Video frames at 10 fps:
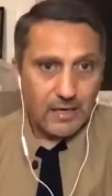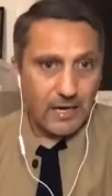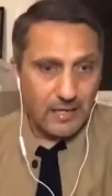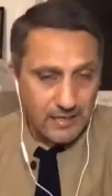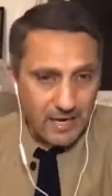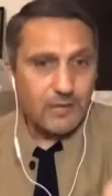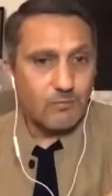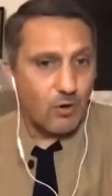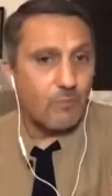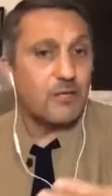at that
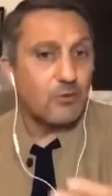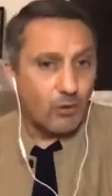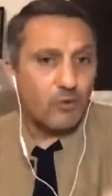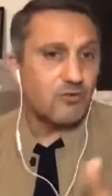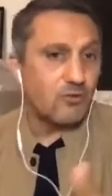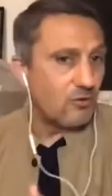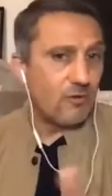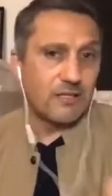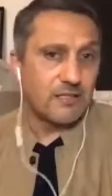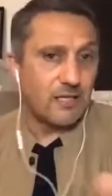moment also to
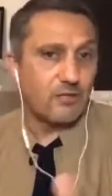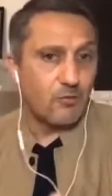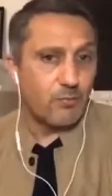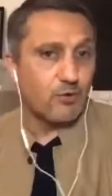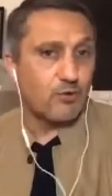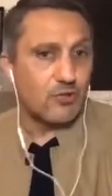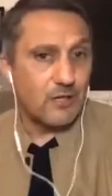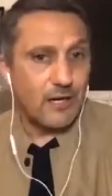wanting to push